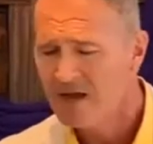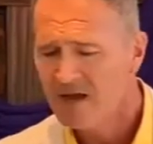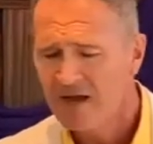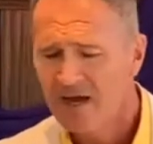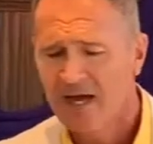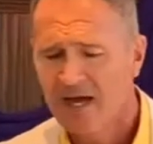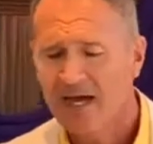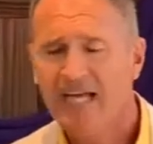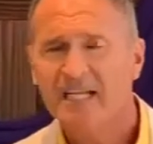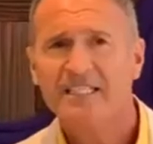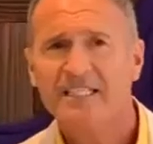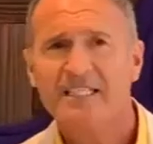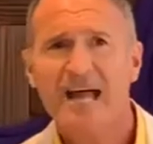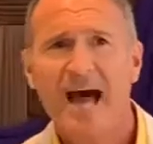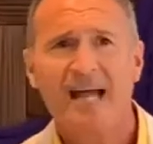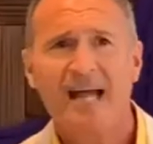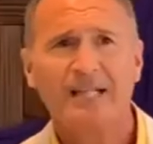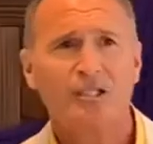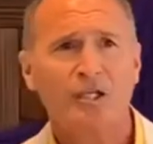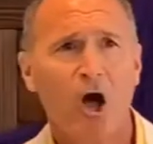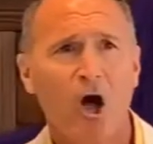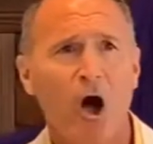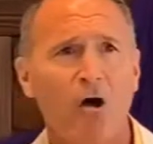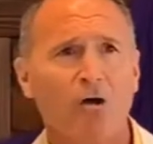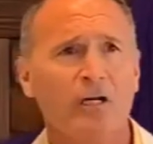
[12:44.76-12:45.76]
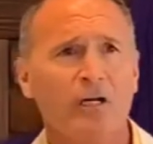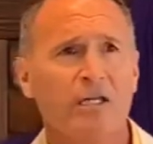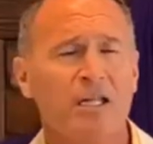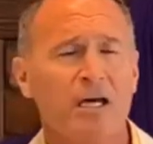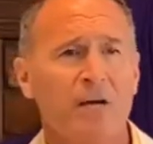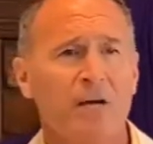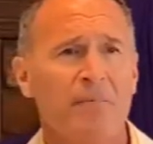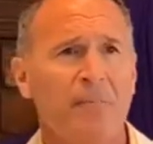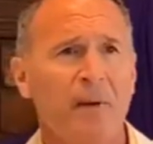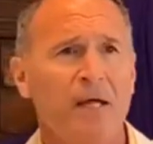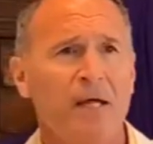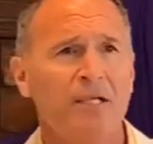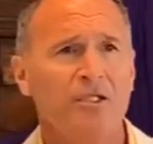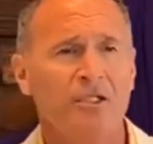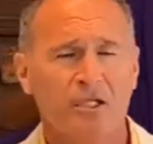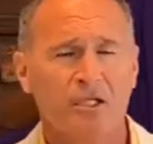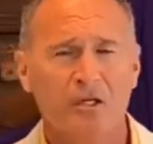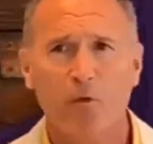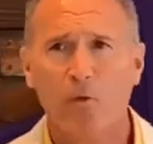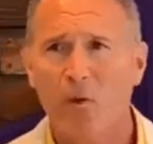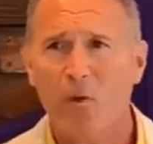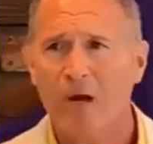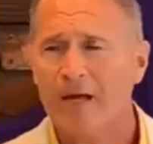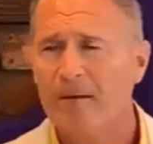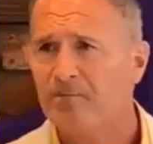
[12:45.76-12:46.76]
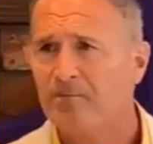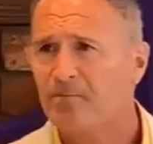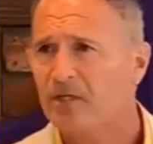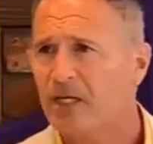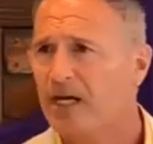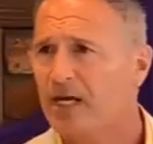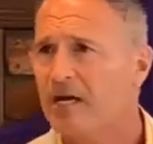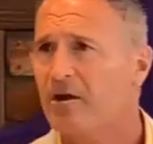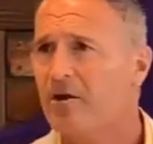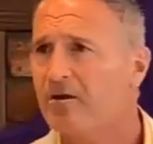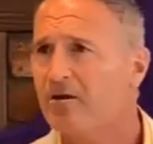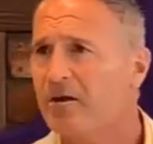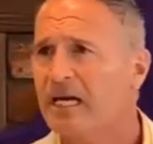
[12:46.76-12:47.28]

He's not talking to a bunch of wimps here.